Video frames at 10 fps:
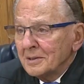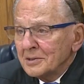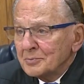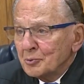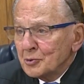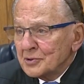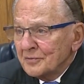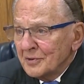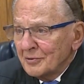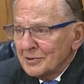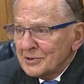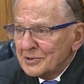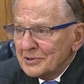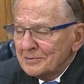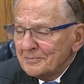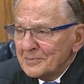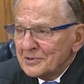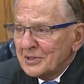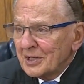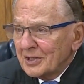It's perseverance,
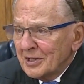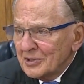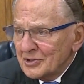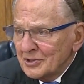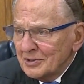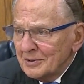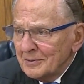it's dedication.